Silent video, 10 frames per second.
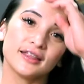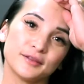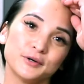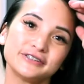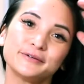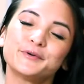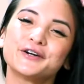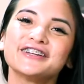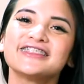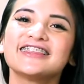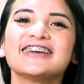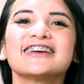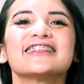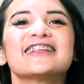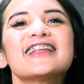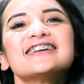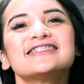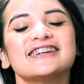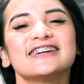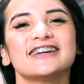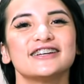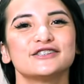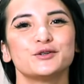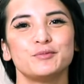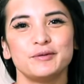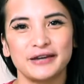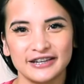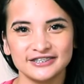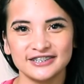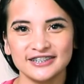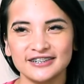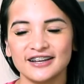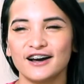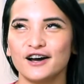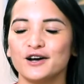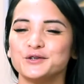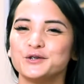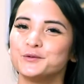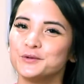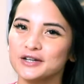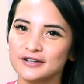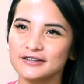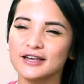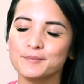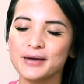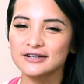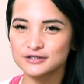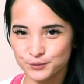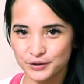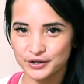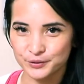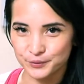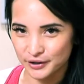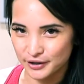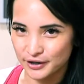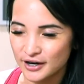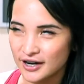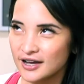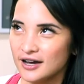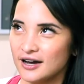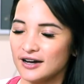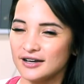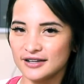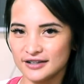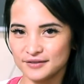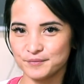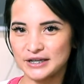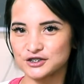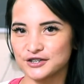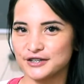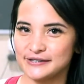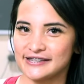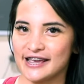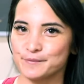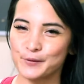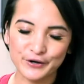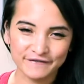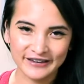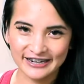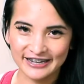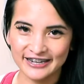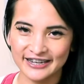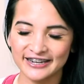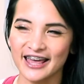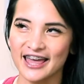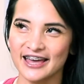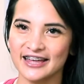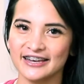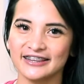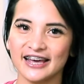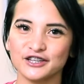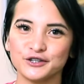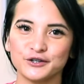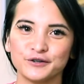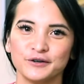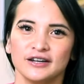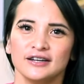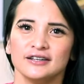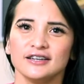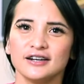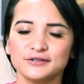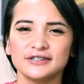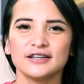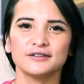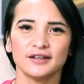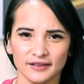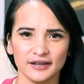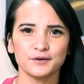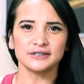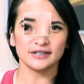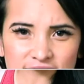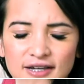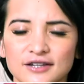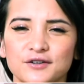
And the most important thing and the last thing is to be patient. You will get back to where you were, and make sure that you stay motivated and that you, you know, set, like I said,